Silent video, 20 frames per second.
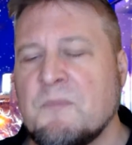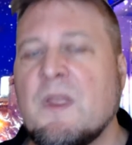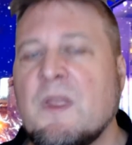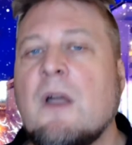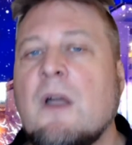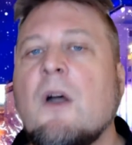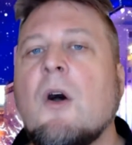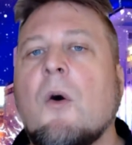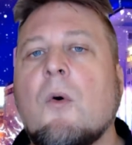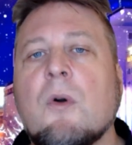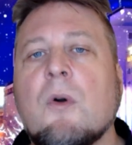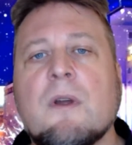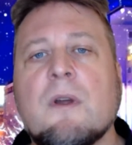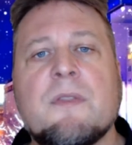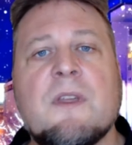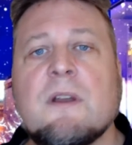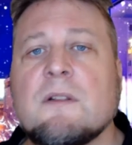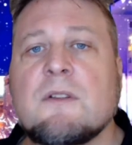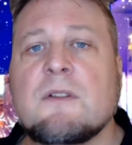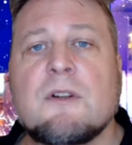or
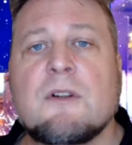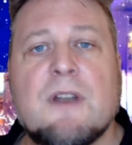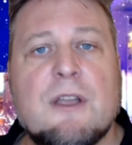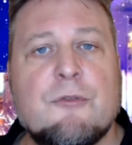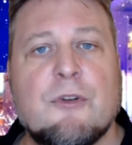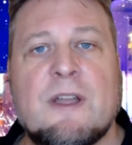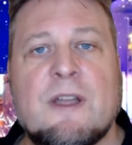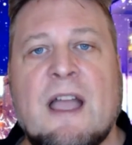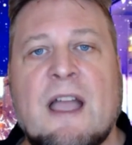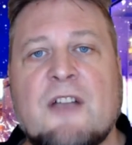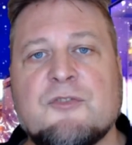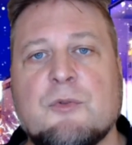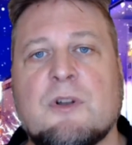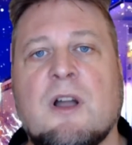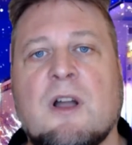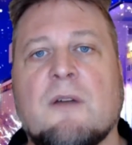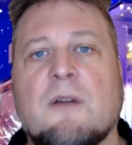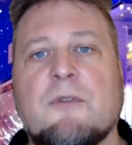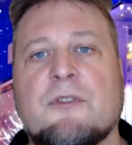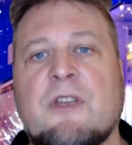they're learning for casual
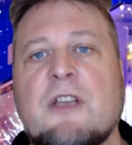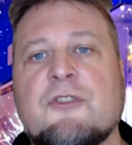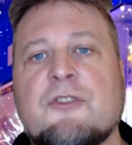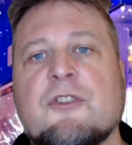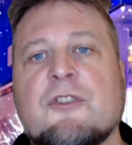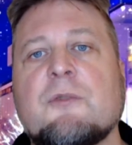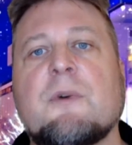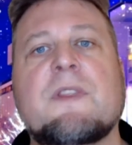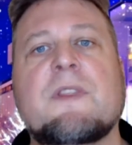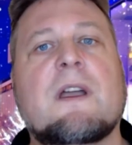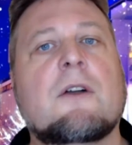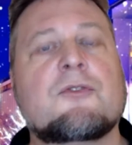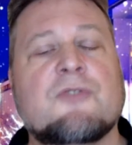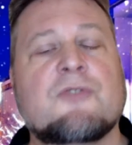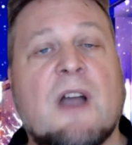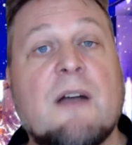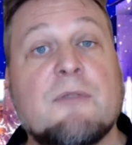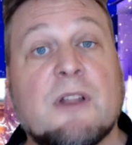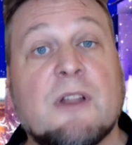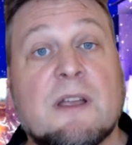conversation when they go
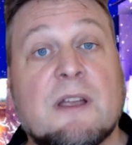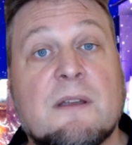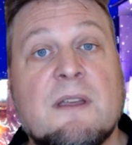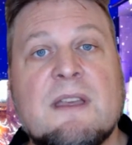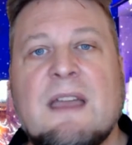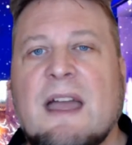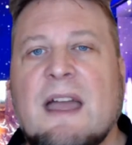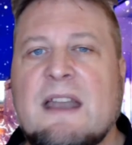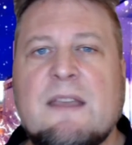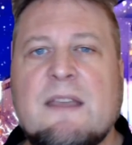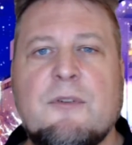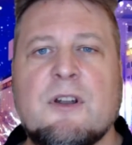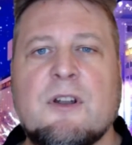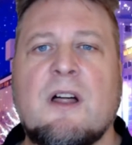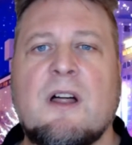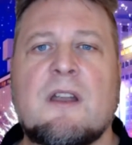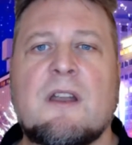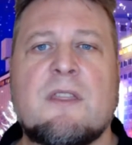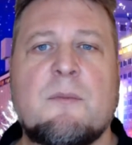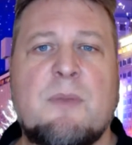traveling. And even a lot
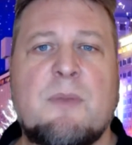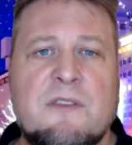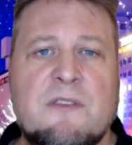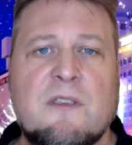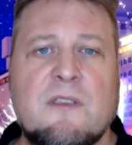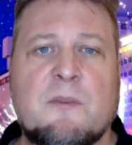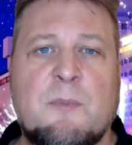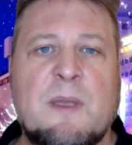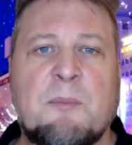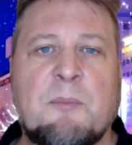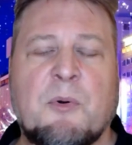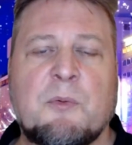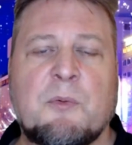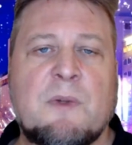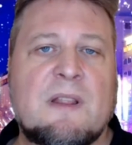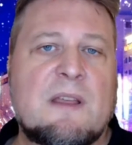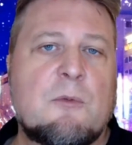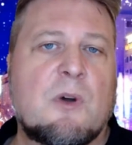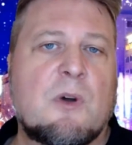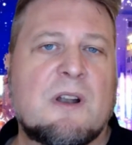of the business people
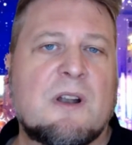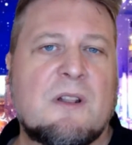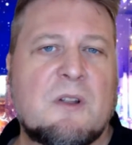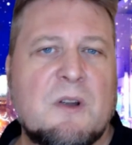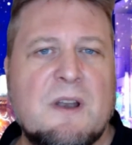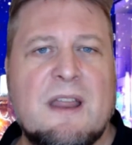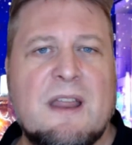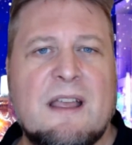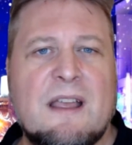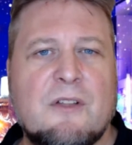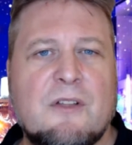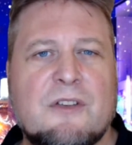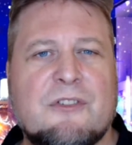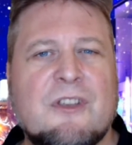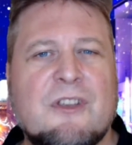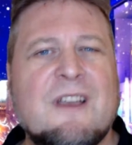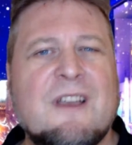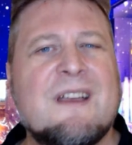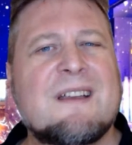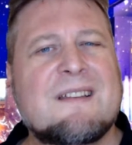really want to learn English,
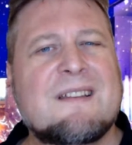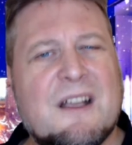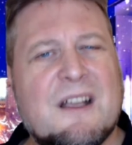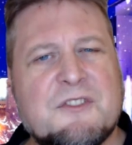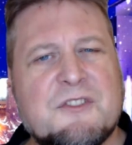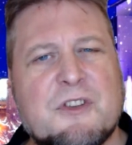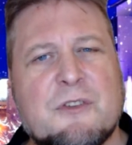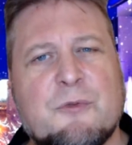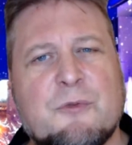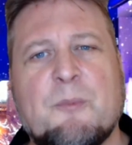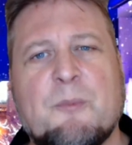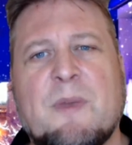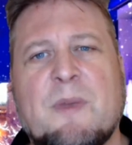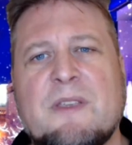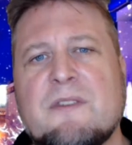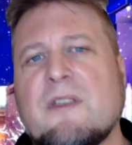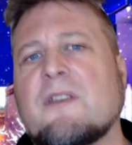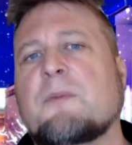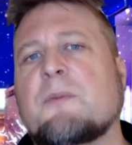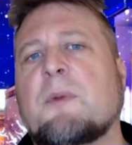not just for
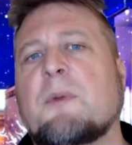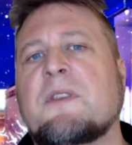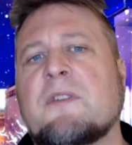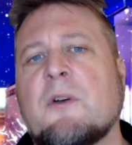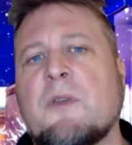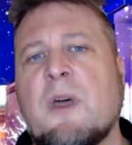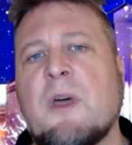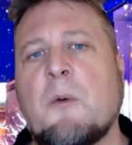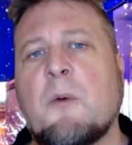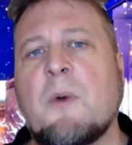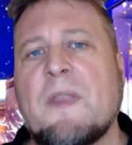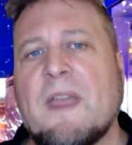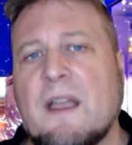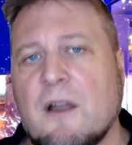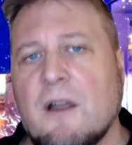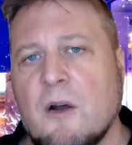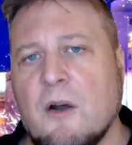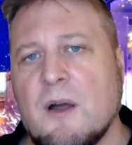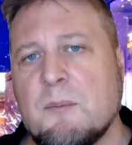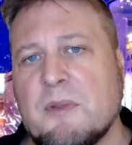business, but so that when they go
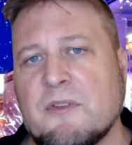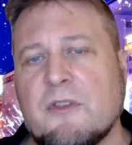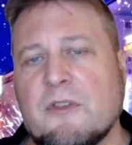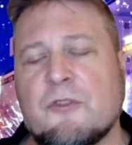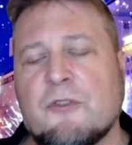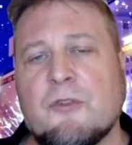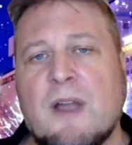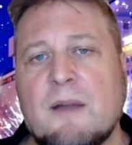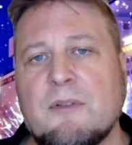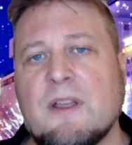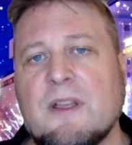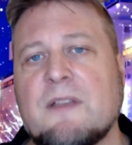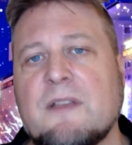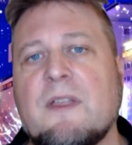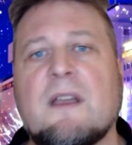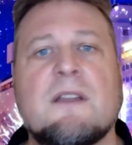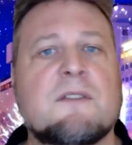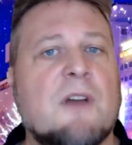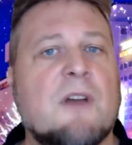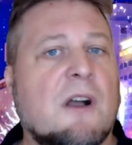on business traveling, they
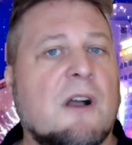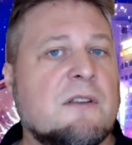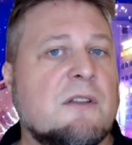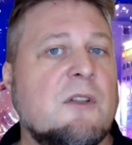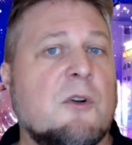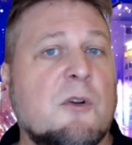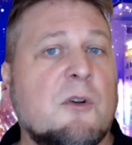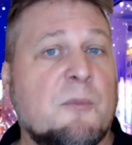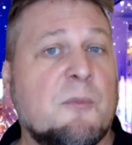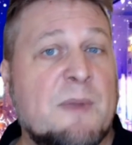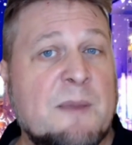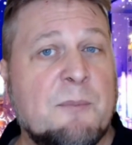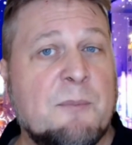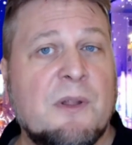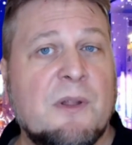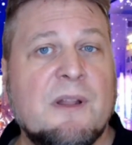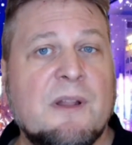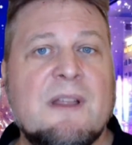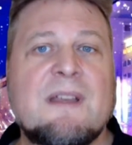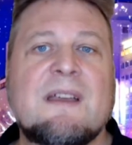can talk to local
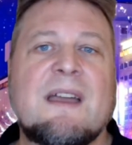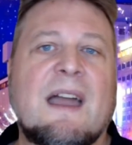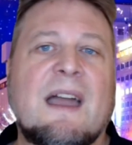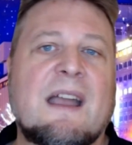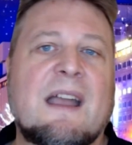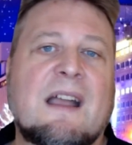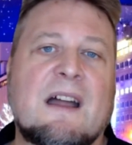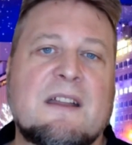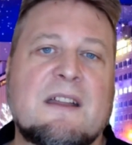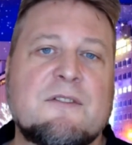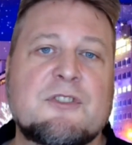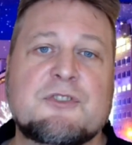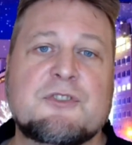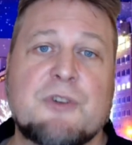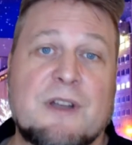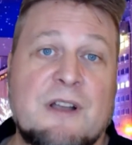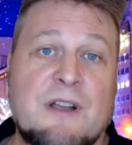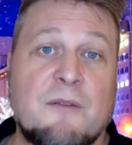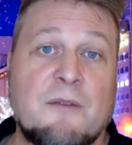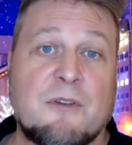people and kind of enjoy
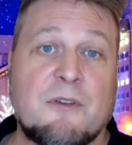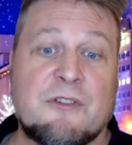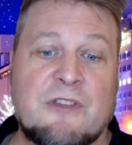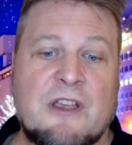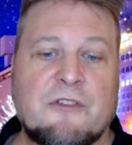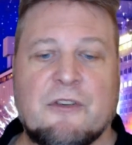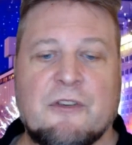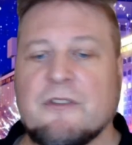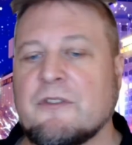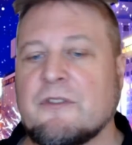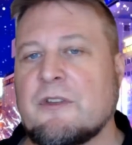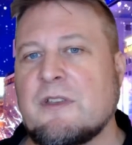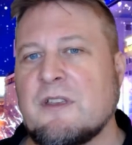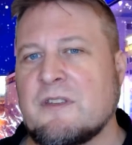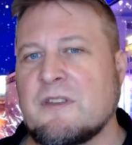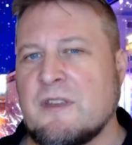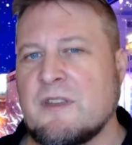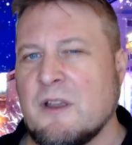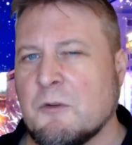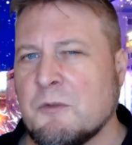conversation. So you
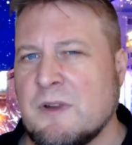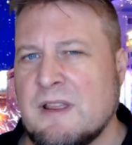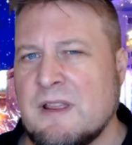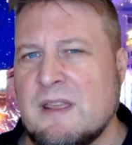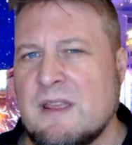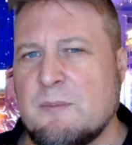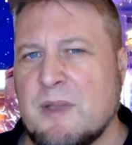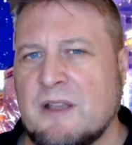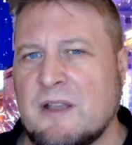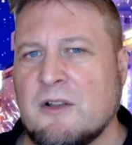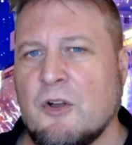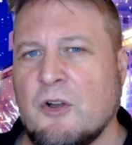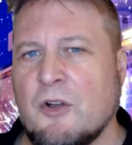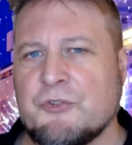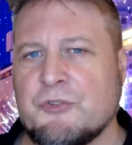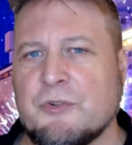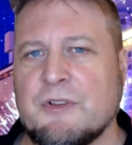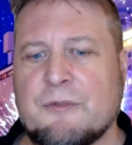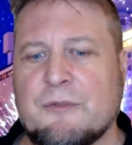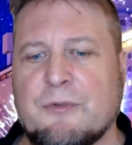see a really big
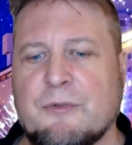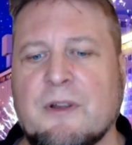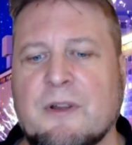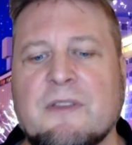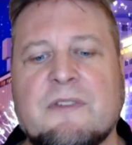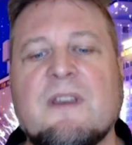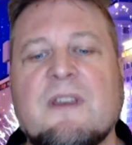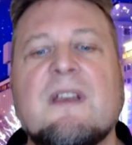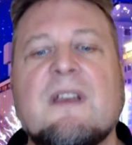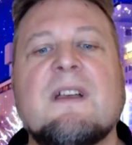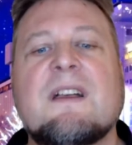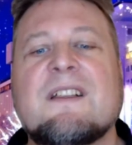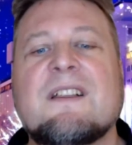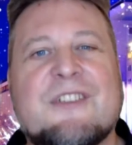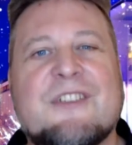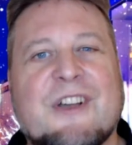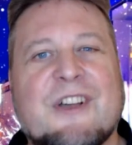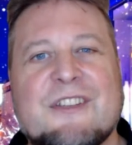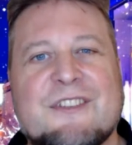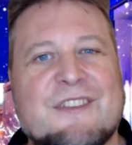cultural difference
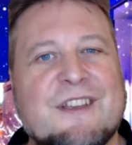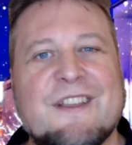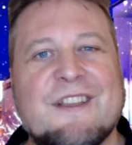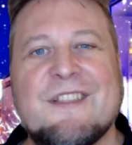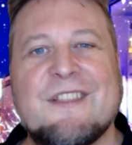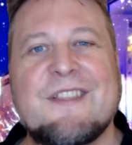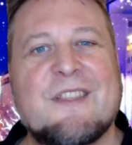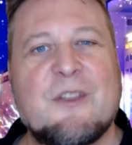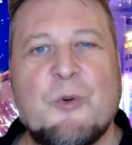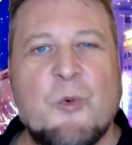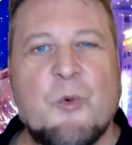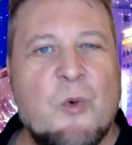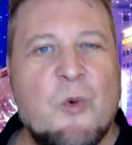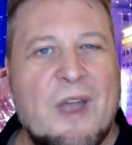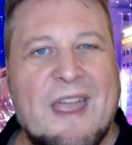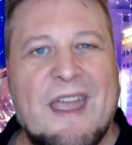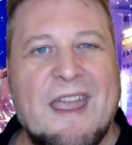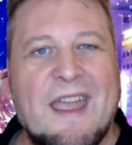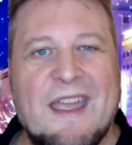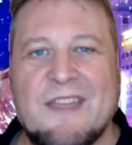just in the
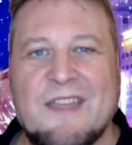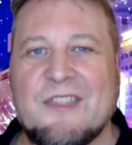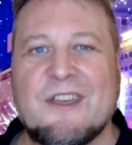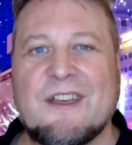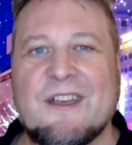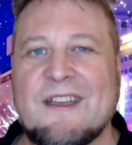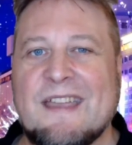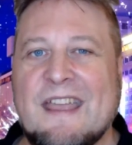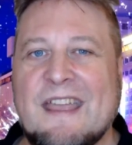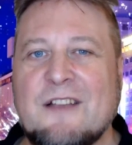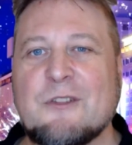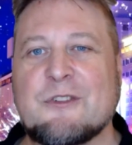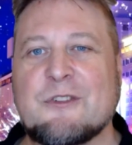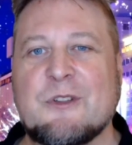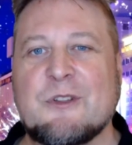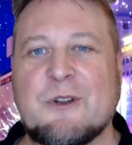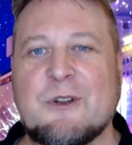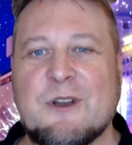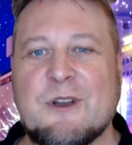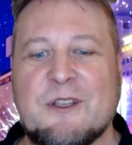way the English
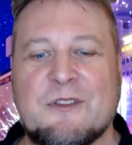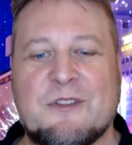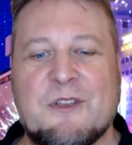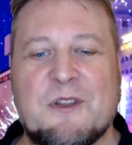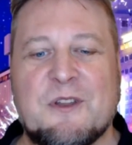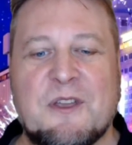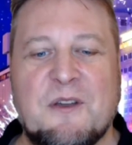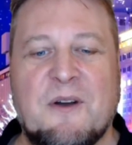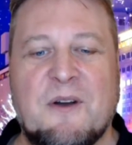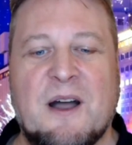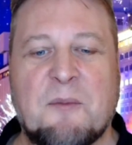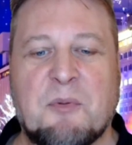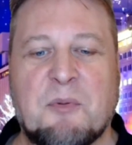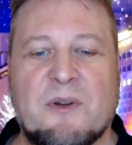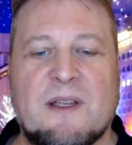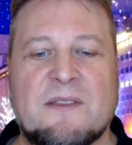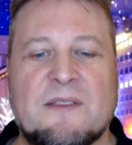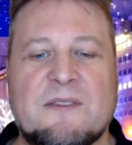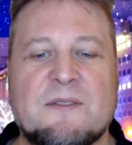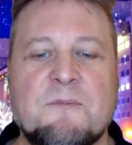Learning Studio
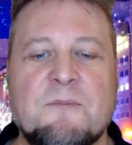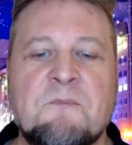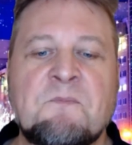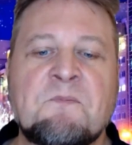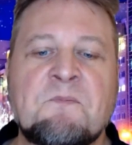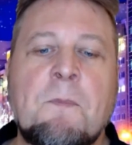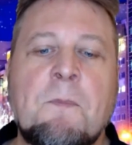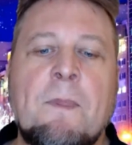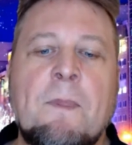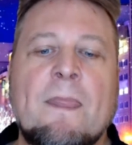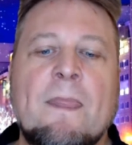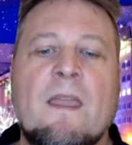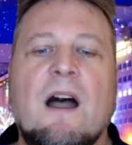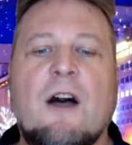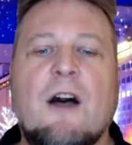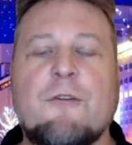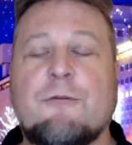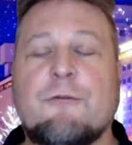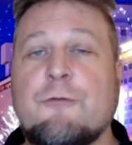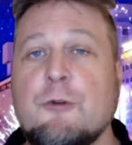operates.
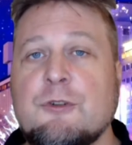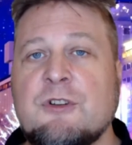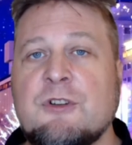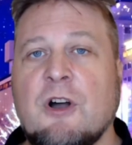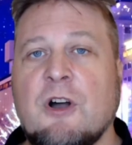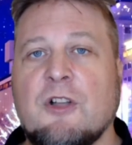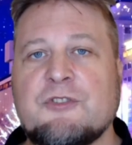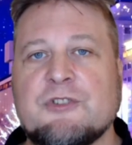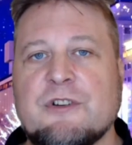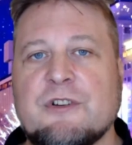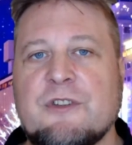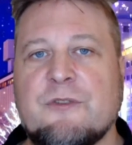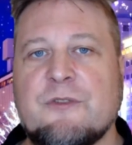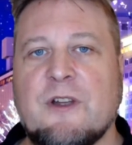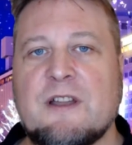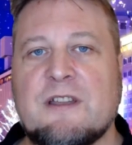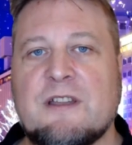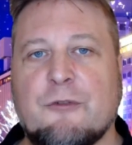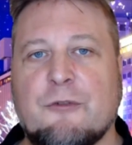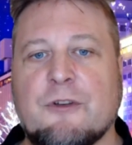Food culture is very
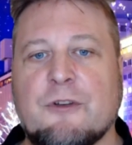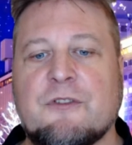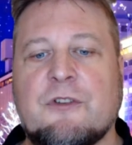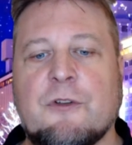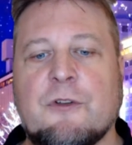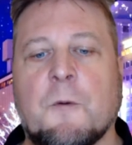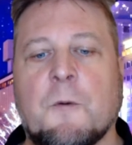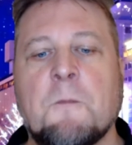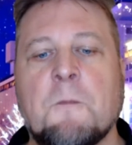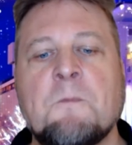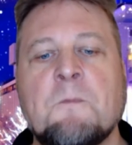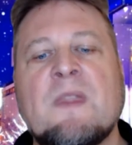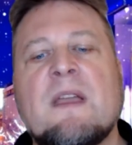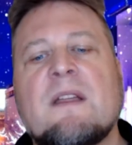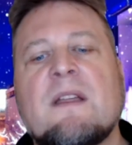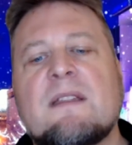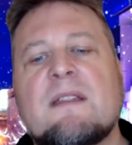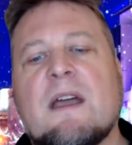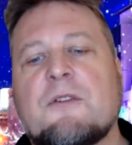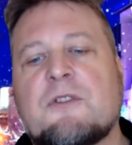different too.
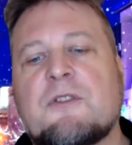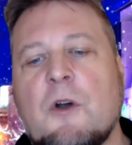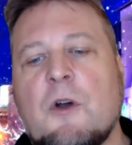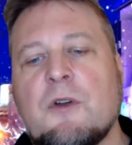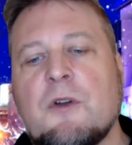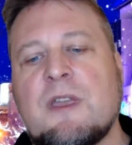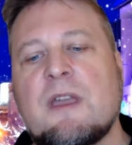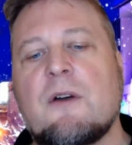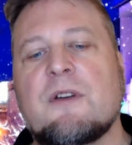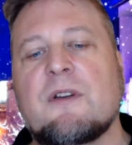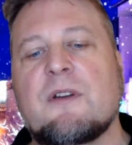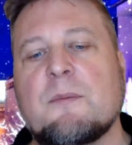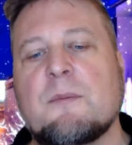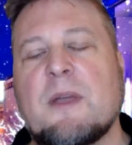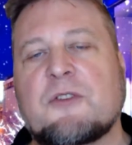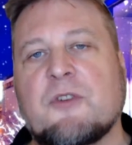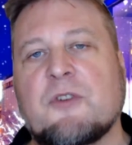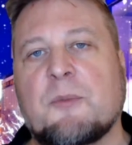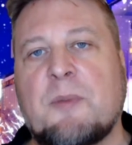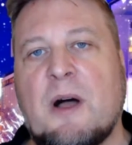Now, Tokyo is a
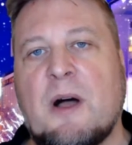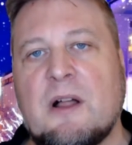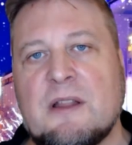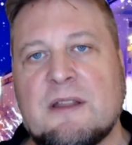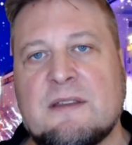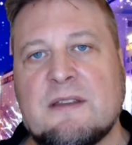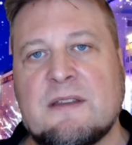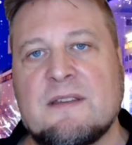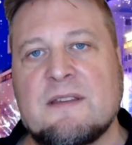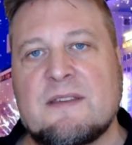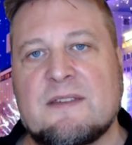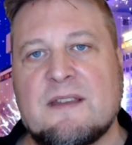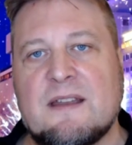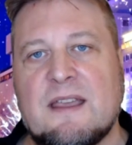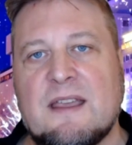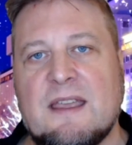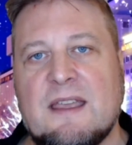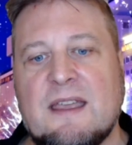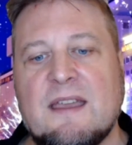metropolitan city,